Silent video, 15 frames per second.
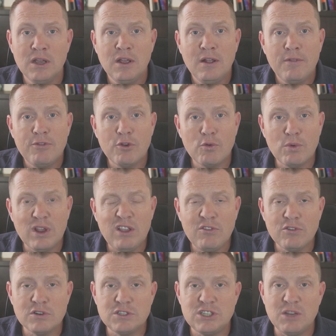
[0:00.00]
The
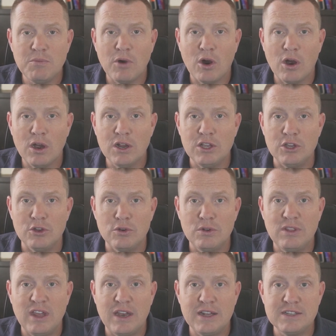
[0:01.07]
research team argues argued
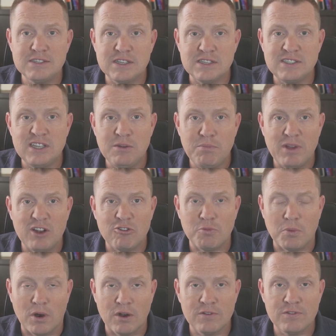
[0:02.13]
that existing
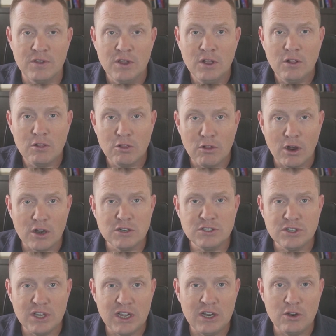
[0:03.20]
benchmarks
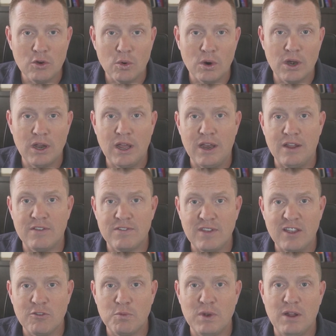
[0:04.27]
largely ignored an
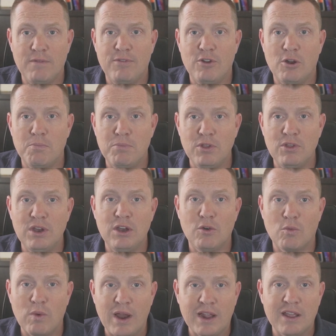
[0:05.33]
assessment of their ability to
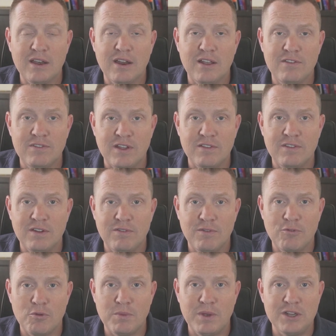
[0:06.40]
recognize sensitive
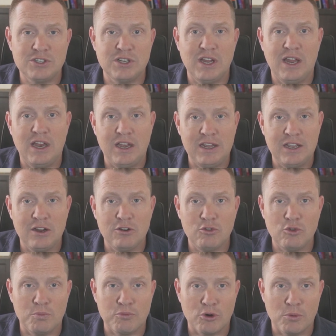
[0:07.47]
information and adhere to
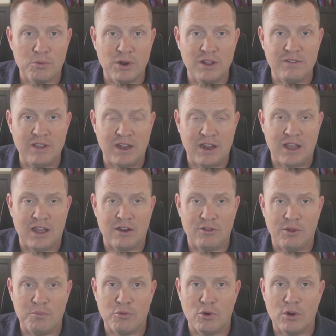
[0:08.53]
appropriate data
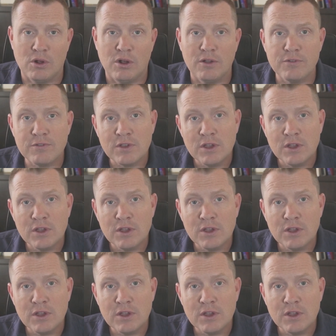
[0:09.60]
handling protocols.